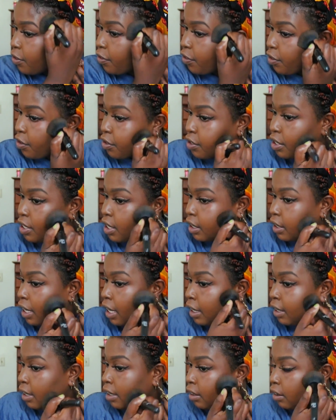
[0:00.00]
reviews said
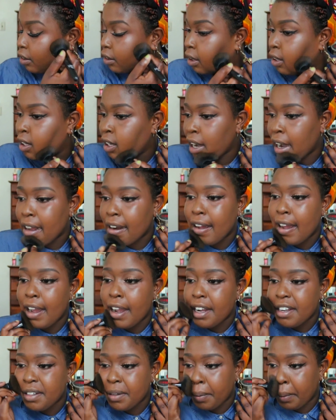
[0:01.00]
that it looked kind of
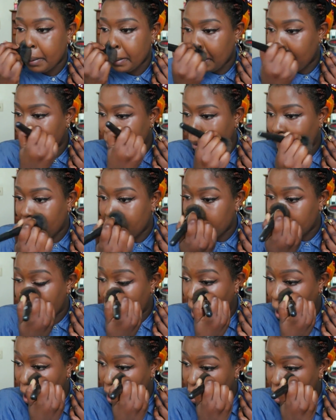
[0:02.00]
ashy when they applied it
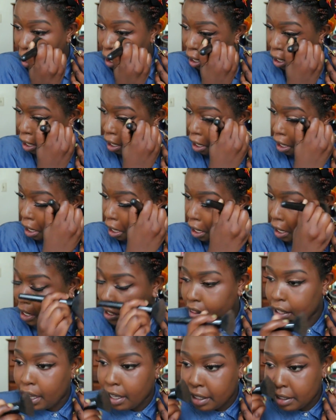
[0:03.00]
on,
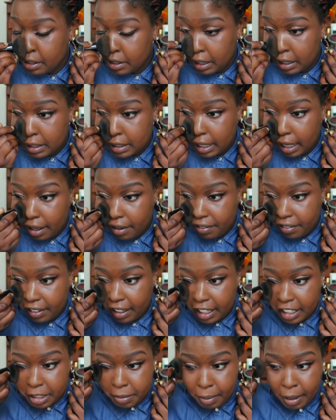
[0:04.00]
and that it does have
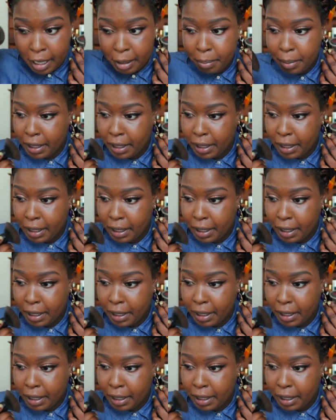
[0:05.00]
flashback.